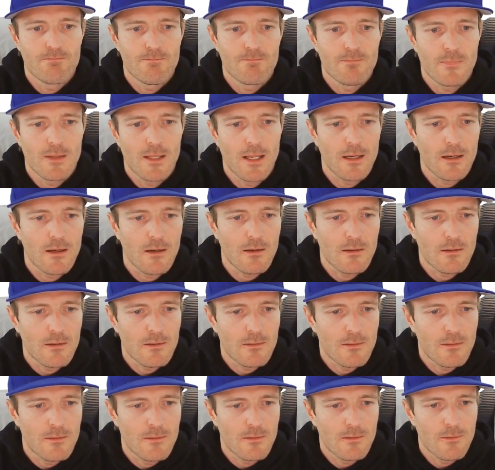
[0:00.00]
like
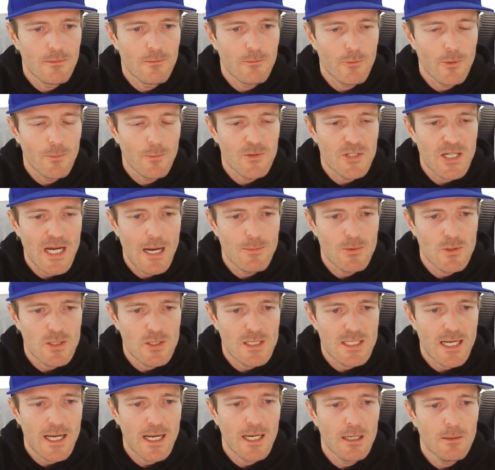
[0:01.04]
from time to
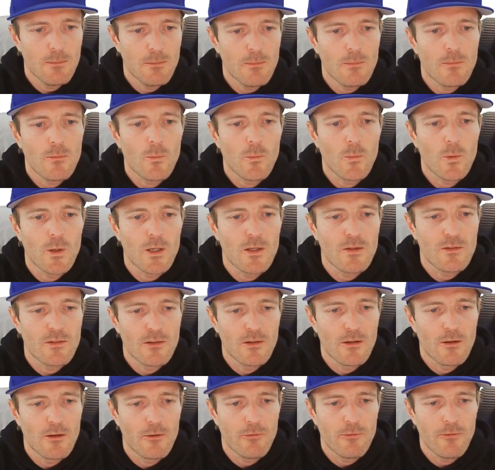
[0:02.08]
time. We
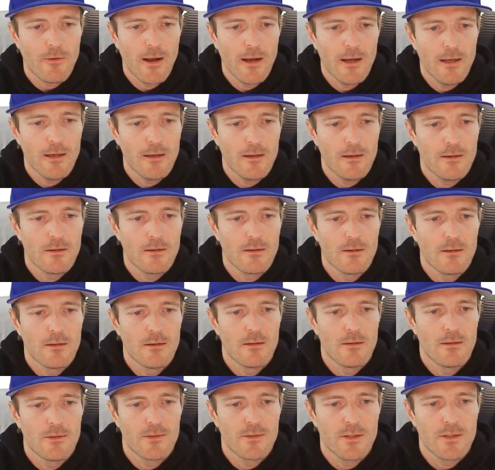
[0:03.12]
still find
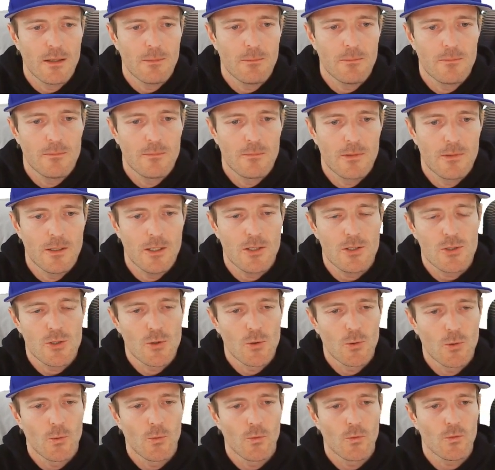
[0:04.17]
some
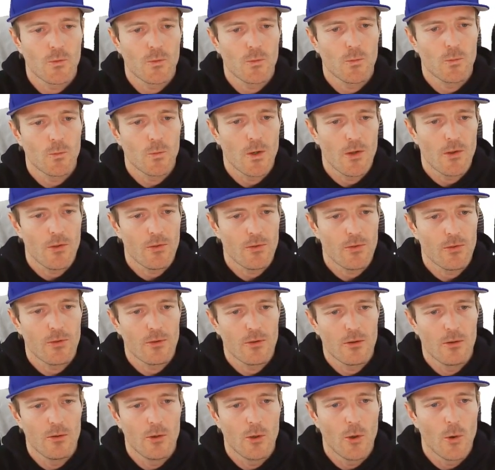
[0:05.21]
issues with
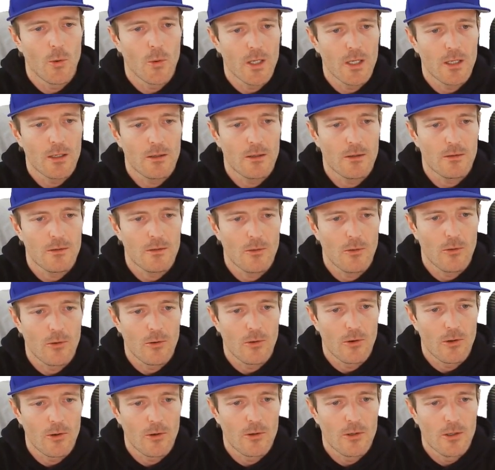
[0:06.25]
loading
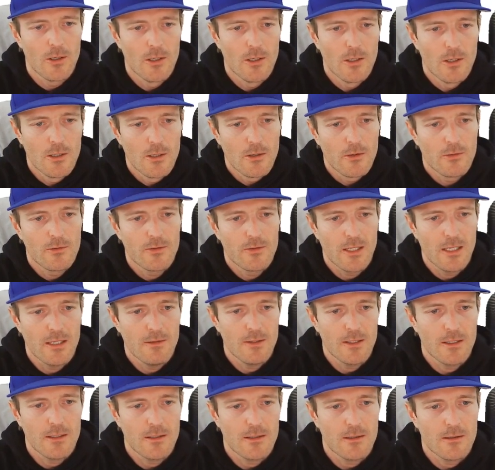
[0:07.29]
or
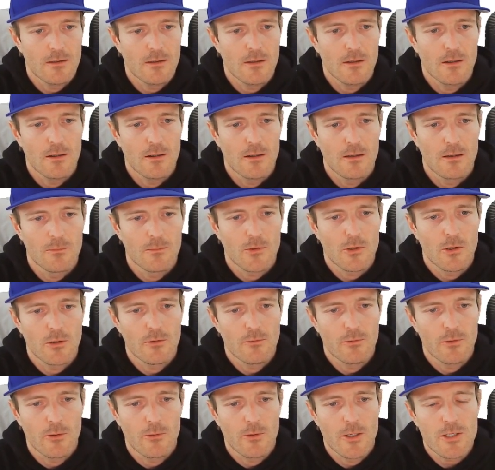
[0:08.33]
saving
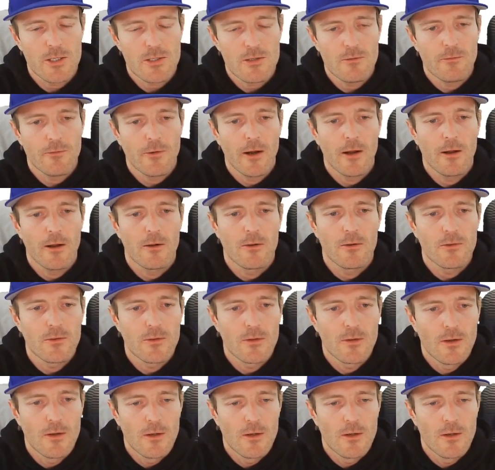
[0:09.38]
configuration files.